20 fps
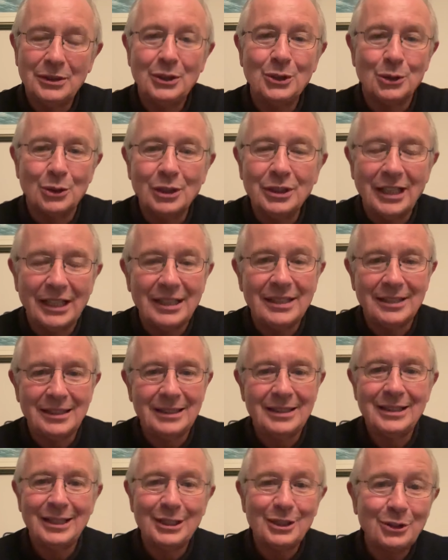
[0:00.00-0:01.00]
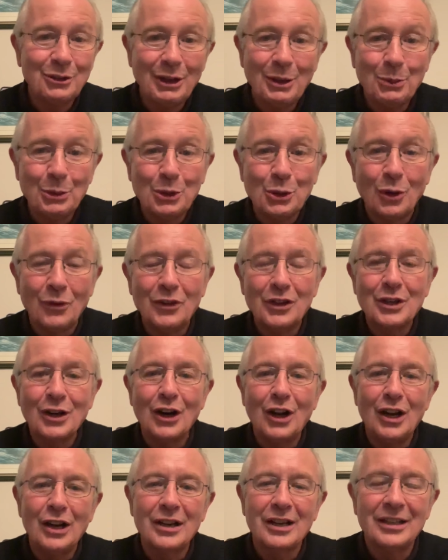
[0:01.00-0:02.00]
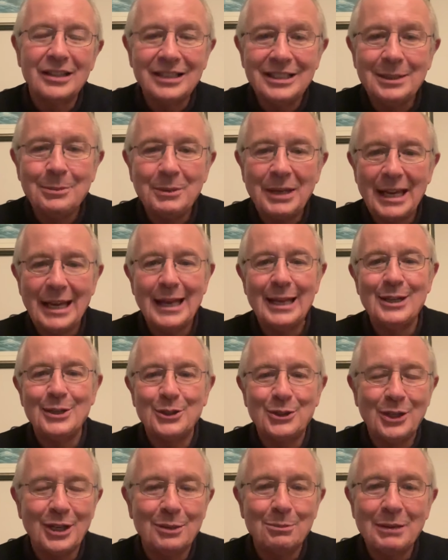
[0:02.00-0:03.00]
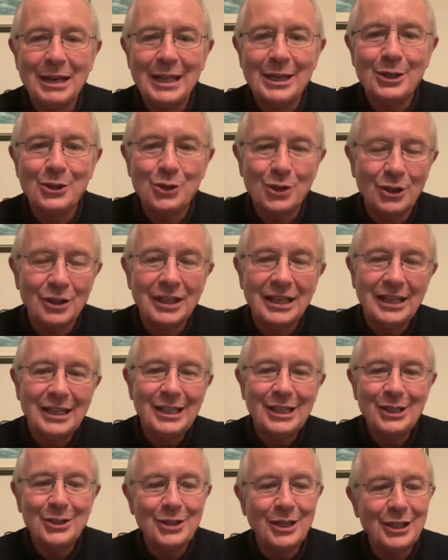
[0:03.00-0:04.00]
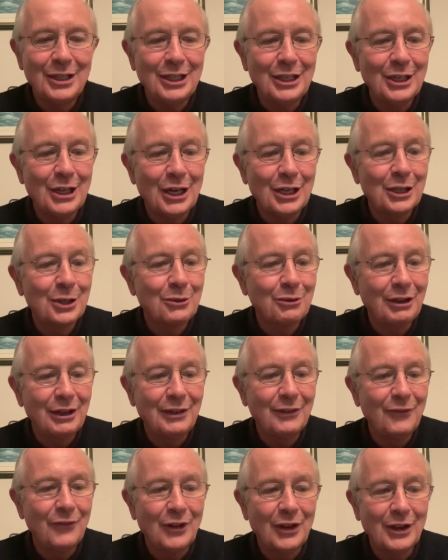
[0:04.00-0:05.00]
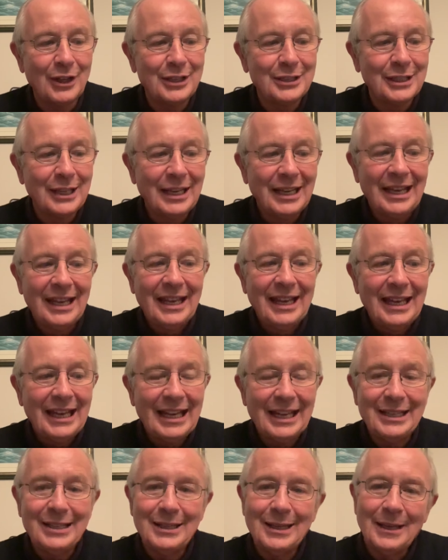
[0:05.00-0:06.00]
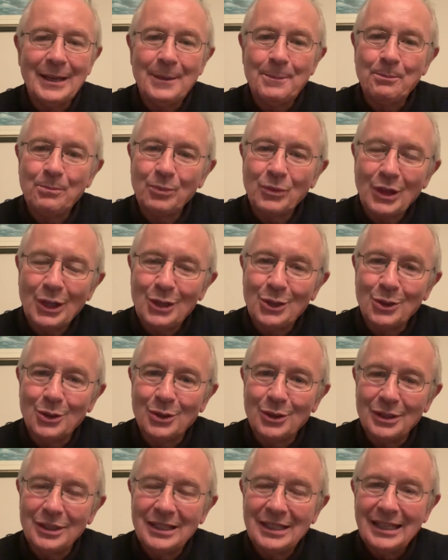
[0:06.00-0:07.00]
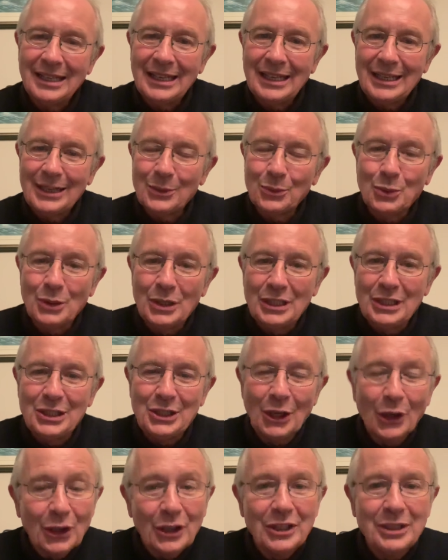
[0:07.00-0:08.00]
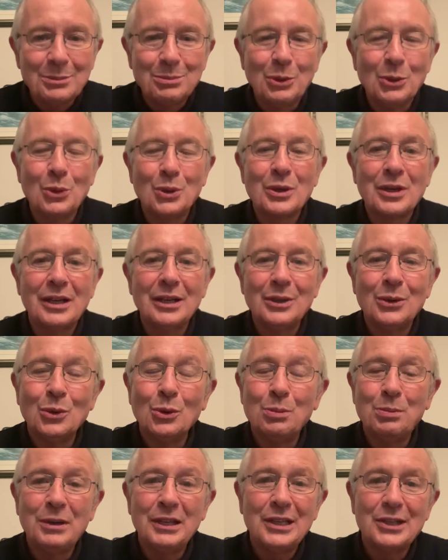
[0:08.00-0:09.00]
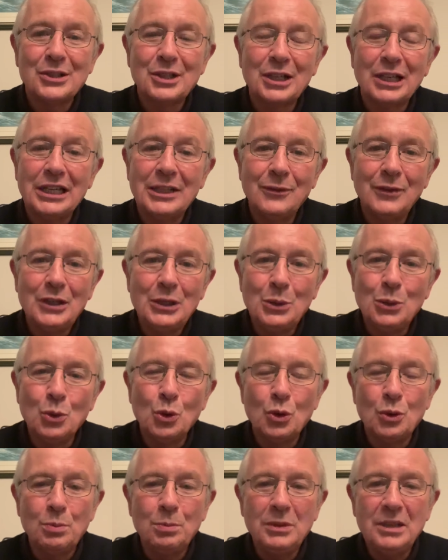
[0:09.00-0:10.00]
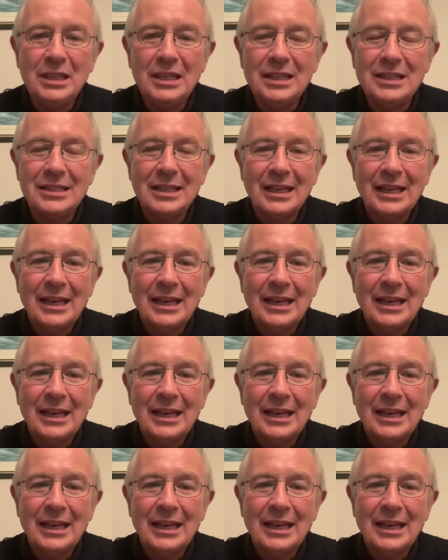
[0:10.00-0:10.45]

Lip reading: you know, they did a great win over Cork. Liam Cahill is their manager. He's getting a lot of credit for it. And, you know, Will Tadhg de Búrca, who plays a kind of a Luke Mead